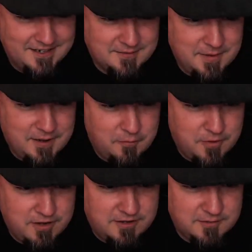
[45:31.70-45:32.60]
about
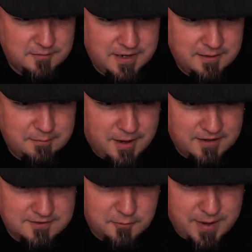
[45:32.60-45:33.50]
Will's big
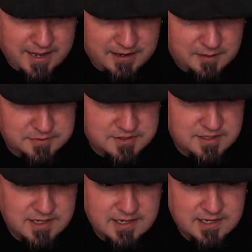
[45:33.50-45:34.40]
Boxo backups.
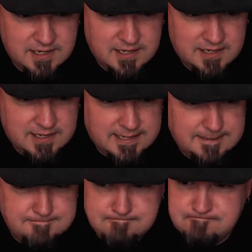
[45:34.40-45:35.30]

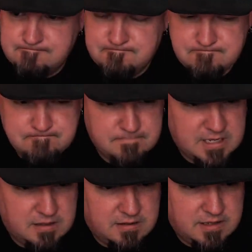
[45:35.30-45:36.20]

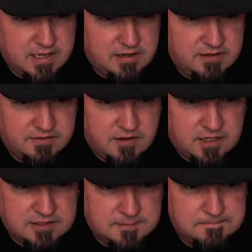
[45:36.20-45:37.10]
That is
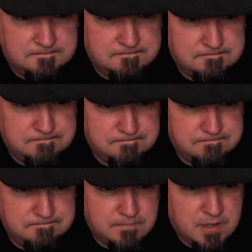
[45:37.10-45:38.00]
awesome.
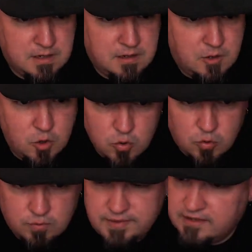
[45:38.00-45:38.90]

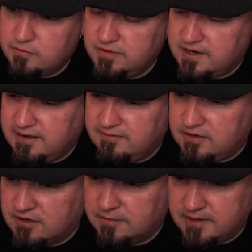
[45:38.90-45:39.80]
Ooh, that's one thing I haven't
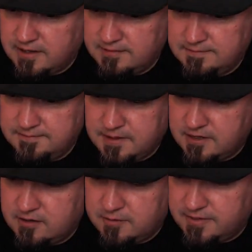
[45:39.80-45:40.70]
talked about yet. I
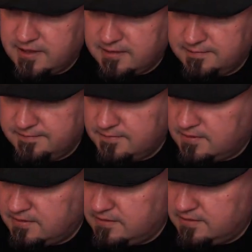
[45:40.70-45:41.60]
can talk about that.
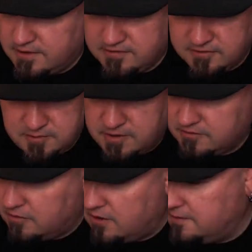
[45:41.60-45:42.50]
Unless there's something
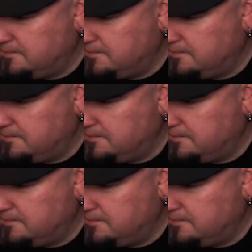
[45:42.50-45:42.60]
else going on.